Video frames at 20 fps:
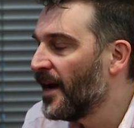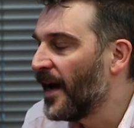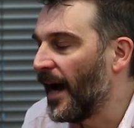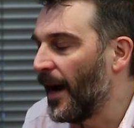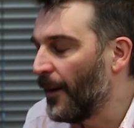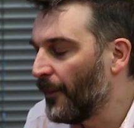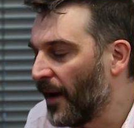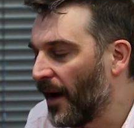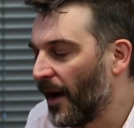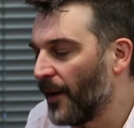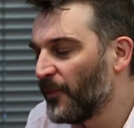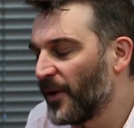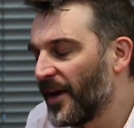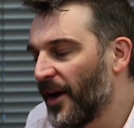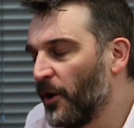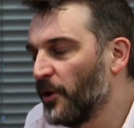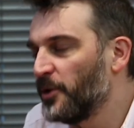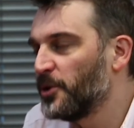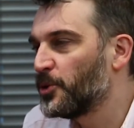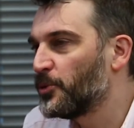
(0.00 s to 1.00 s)
And we
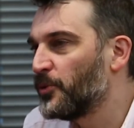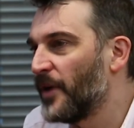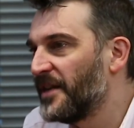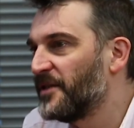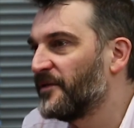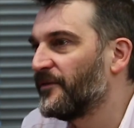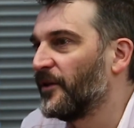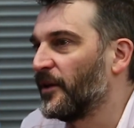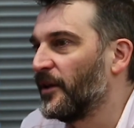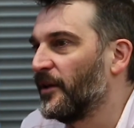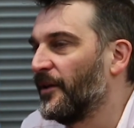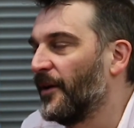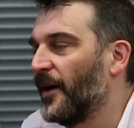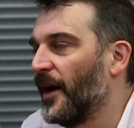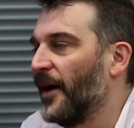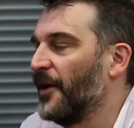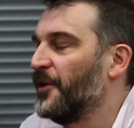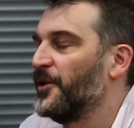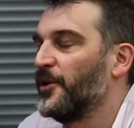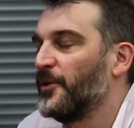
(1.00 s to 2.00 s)
are dreadful
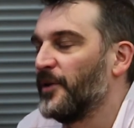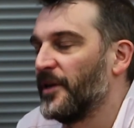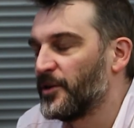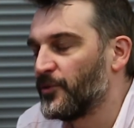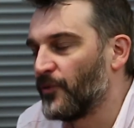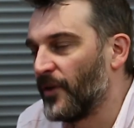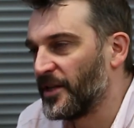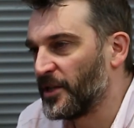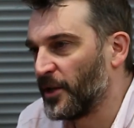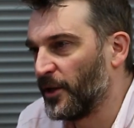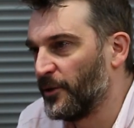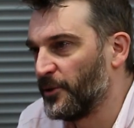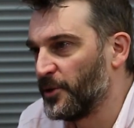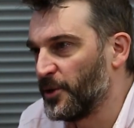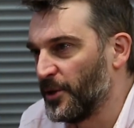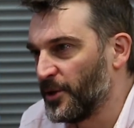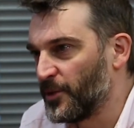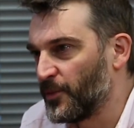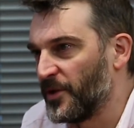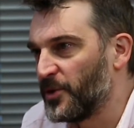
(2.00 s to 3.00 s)
at New Year's
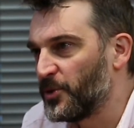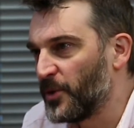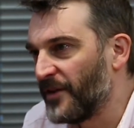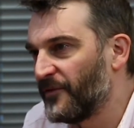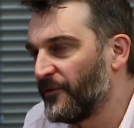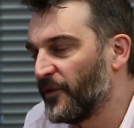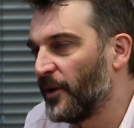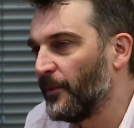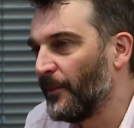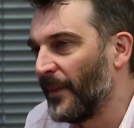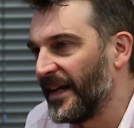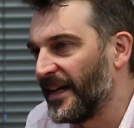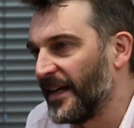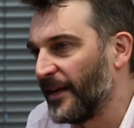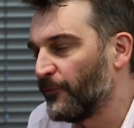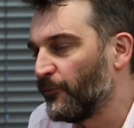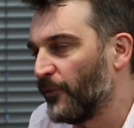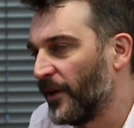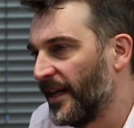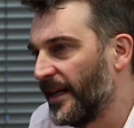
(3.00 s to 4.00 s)
resolutions. We're dreadful at
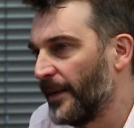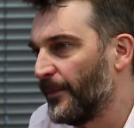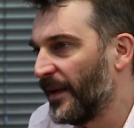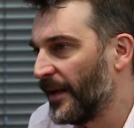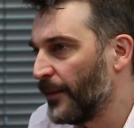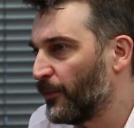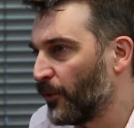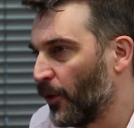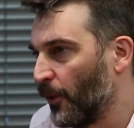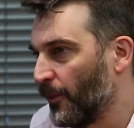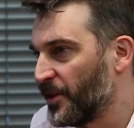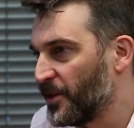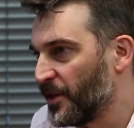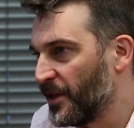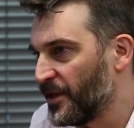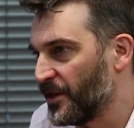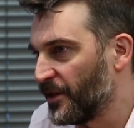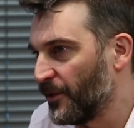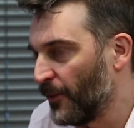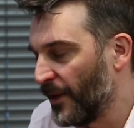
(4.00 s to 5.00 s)
making really big
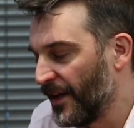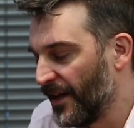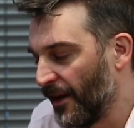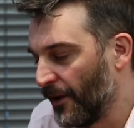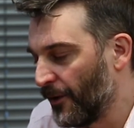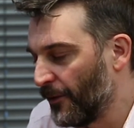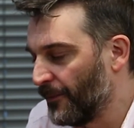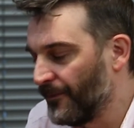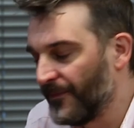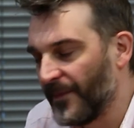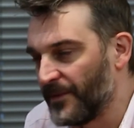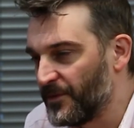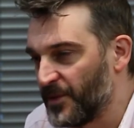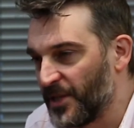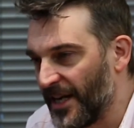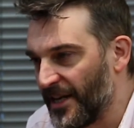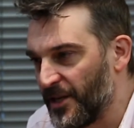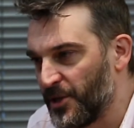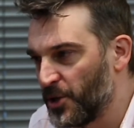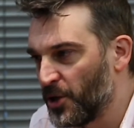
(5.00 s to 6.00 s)
promises that we know
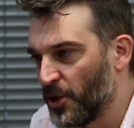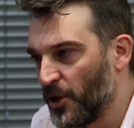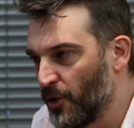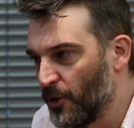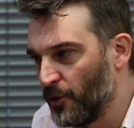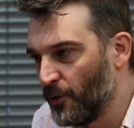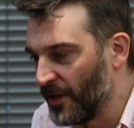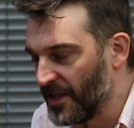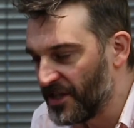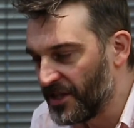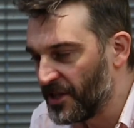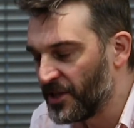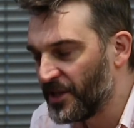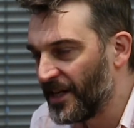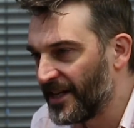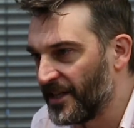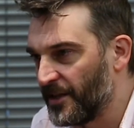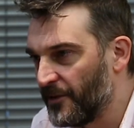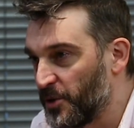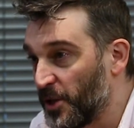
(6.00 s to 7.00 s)
day 2, it's the
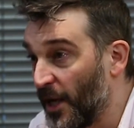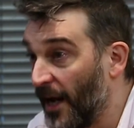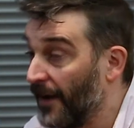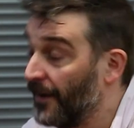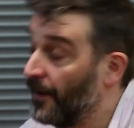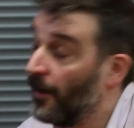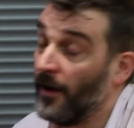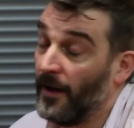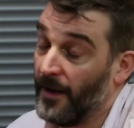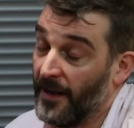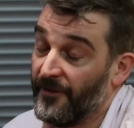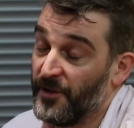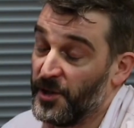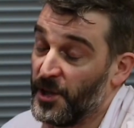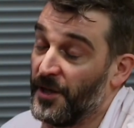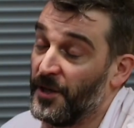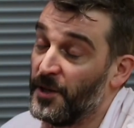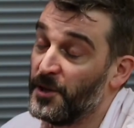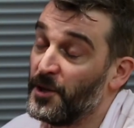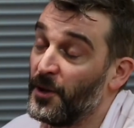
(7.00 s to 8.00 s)
2nd of Jan, I'll have a
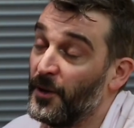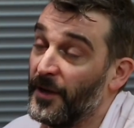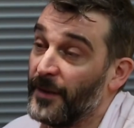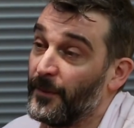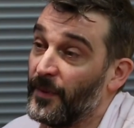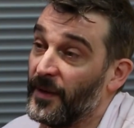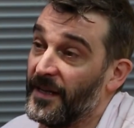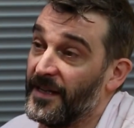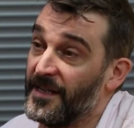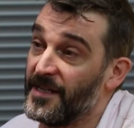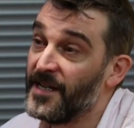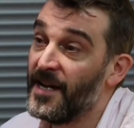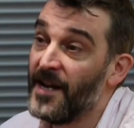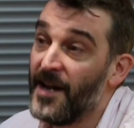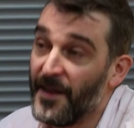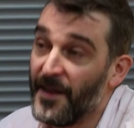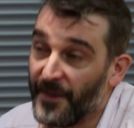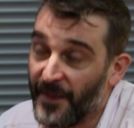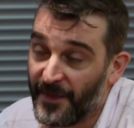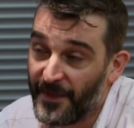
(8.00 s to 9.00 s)
gin and tonic, please.
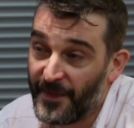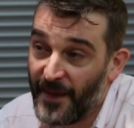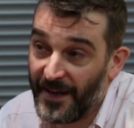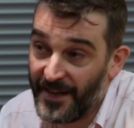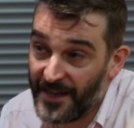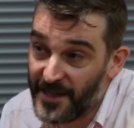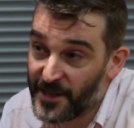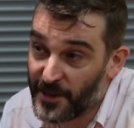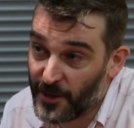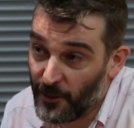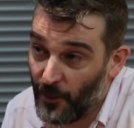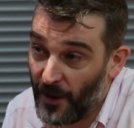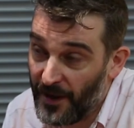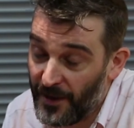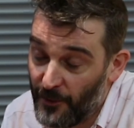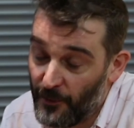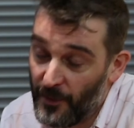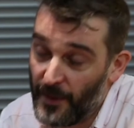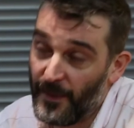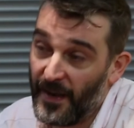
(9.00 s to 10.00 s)
That is the way
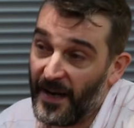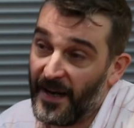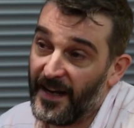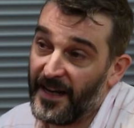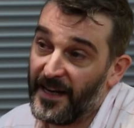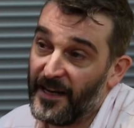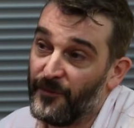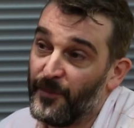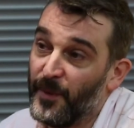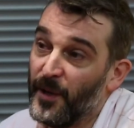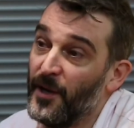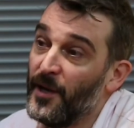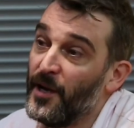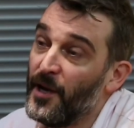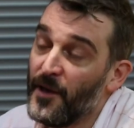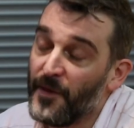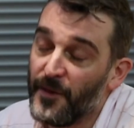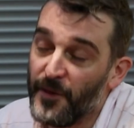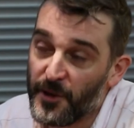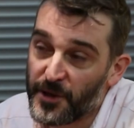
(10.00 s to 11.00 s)
that we behave, but
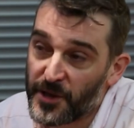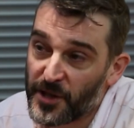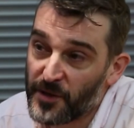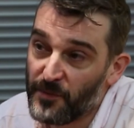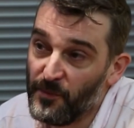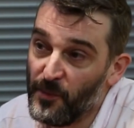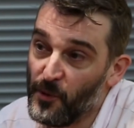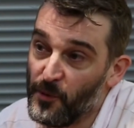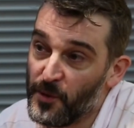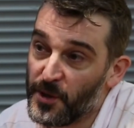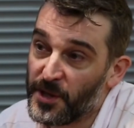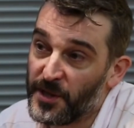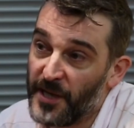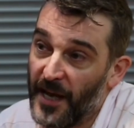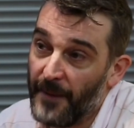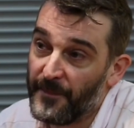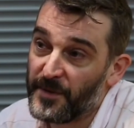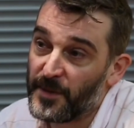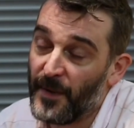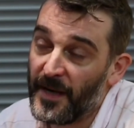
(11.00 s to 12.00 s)
the small
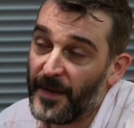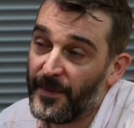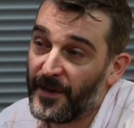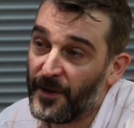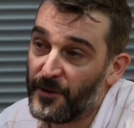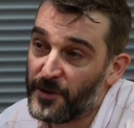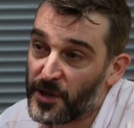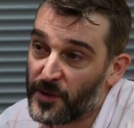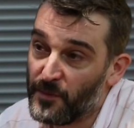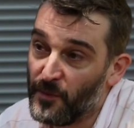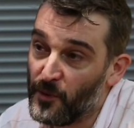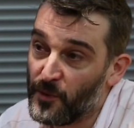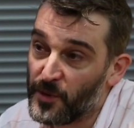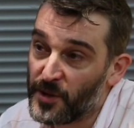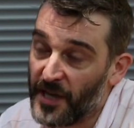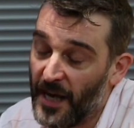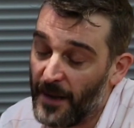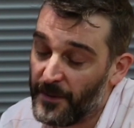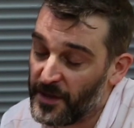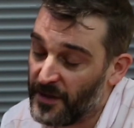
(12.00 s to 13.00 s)
steps, maybe those small
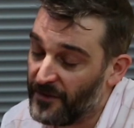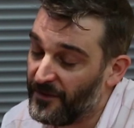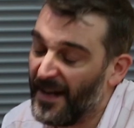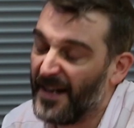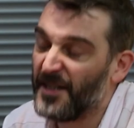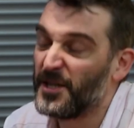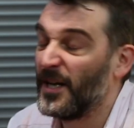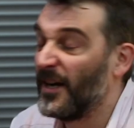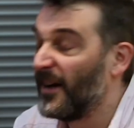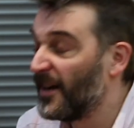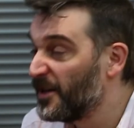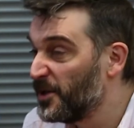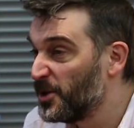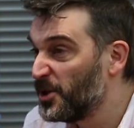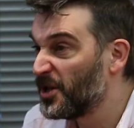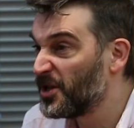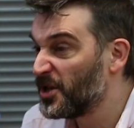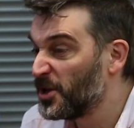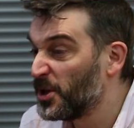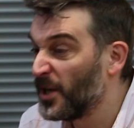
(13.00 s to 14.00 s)
steps of actually I can
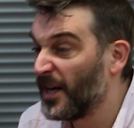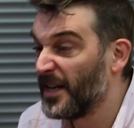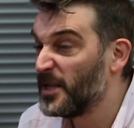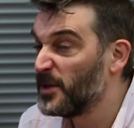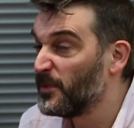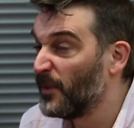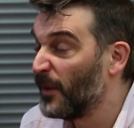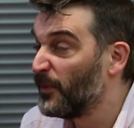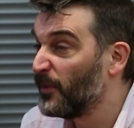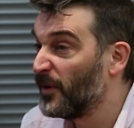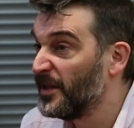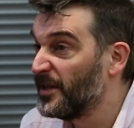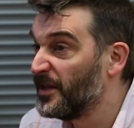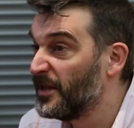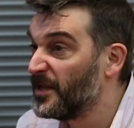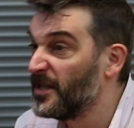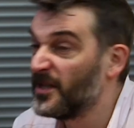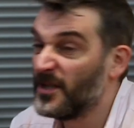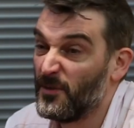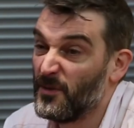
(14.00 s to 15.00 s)
just change my
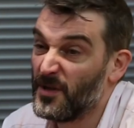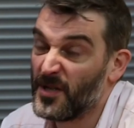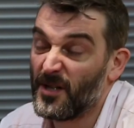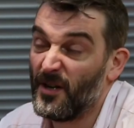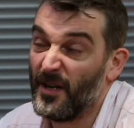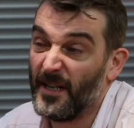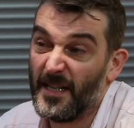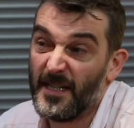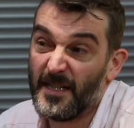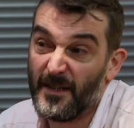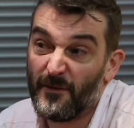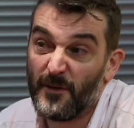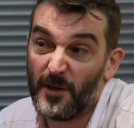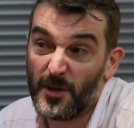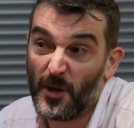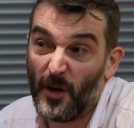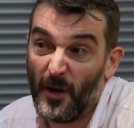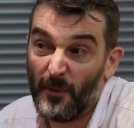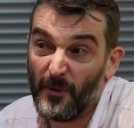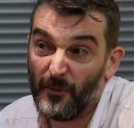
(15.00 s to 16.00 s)
printers to a slightly different
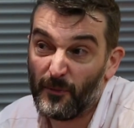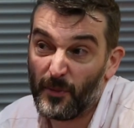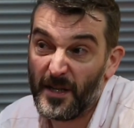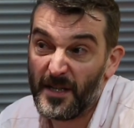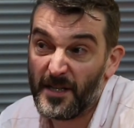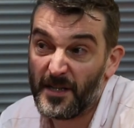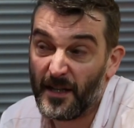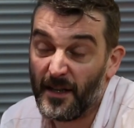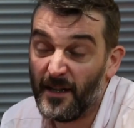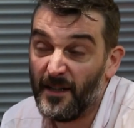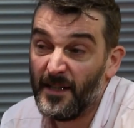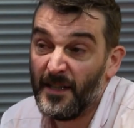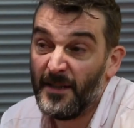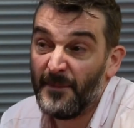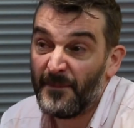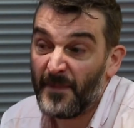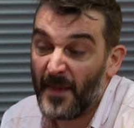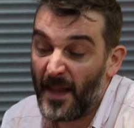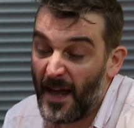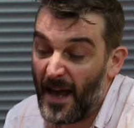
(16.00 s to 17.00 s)
type of printer,
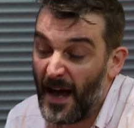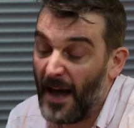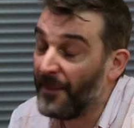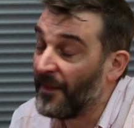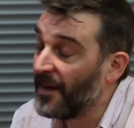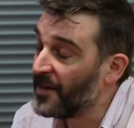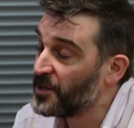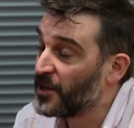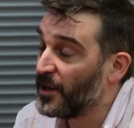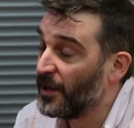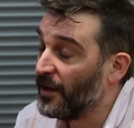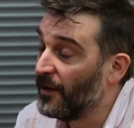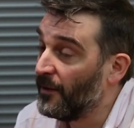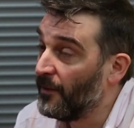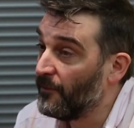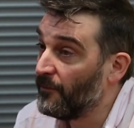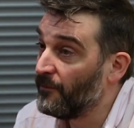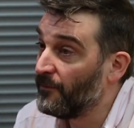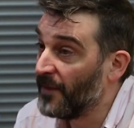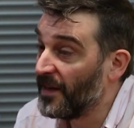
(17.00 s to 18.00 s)
and that's going
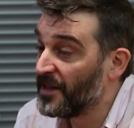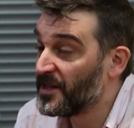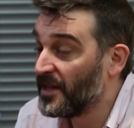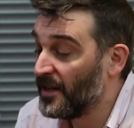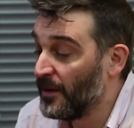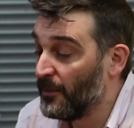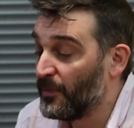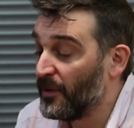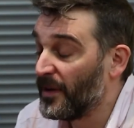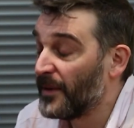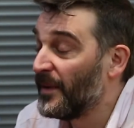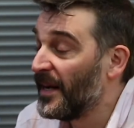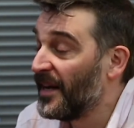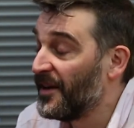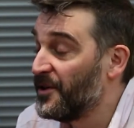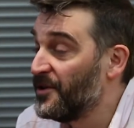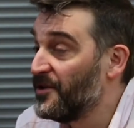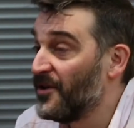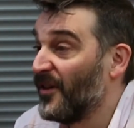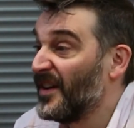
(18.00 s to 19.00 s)
to bring me a
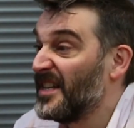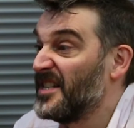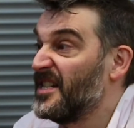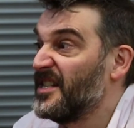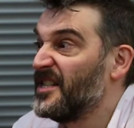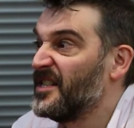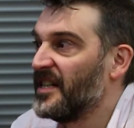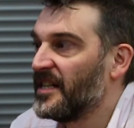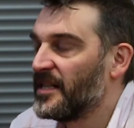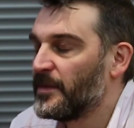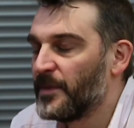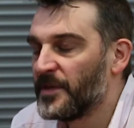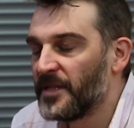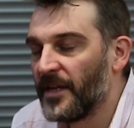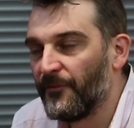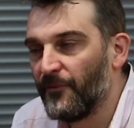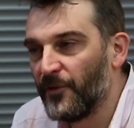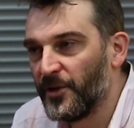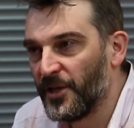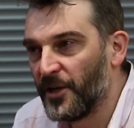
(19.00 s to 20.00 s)

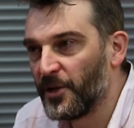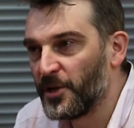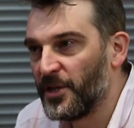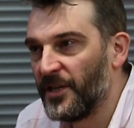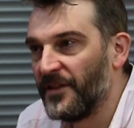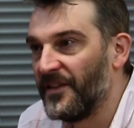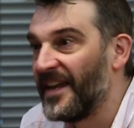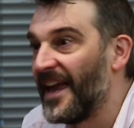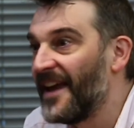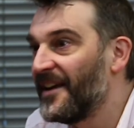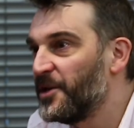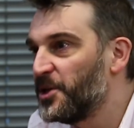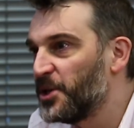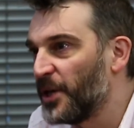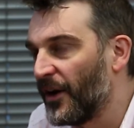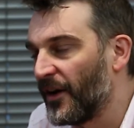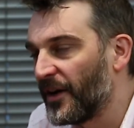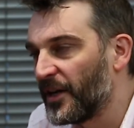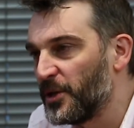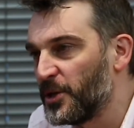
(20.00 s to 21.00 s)
96% reduction in the
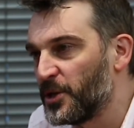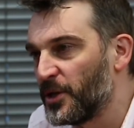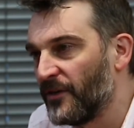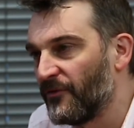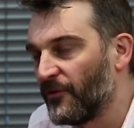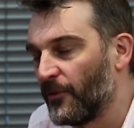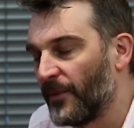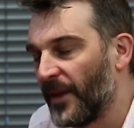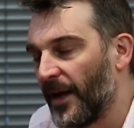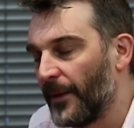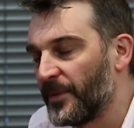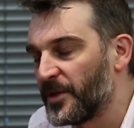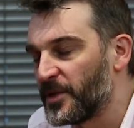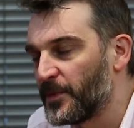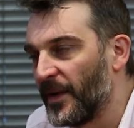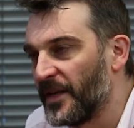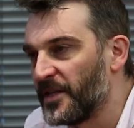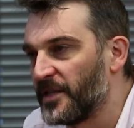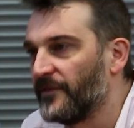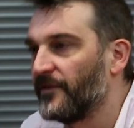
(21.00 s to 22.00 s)
energy I consume from that
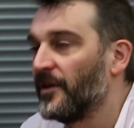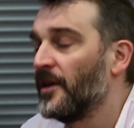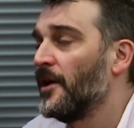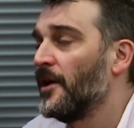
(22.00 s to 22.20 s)
perspective.